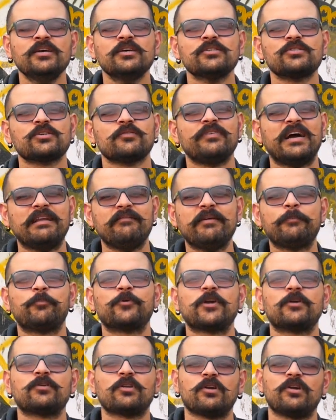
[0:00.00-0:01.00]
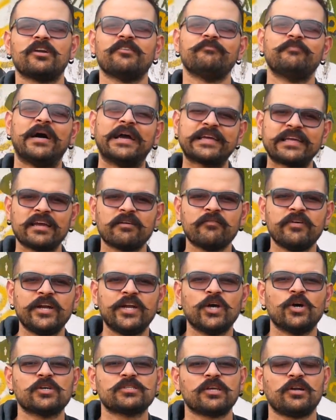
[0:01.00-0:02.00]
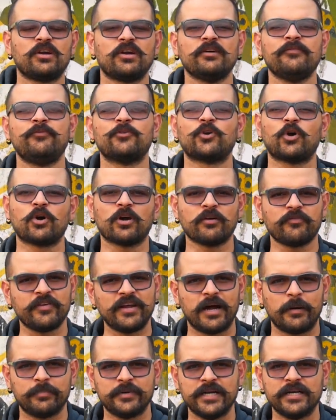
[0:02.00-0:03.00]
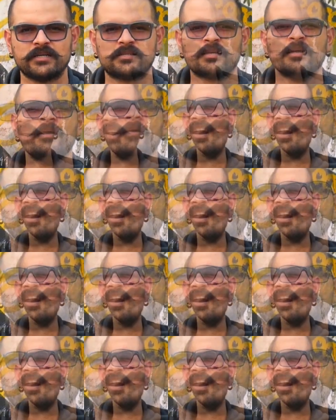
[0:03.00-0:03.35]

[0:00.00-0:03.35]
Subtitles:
So while we put out a lot of biking videos, a lot of photography updates,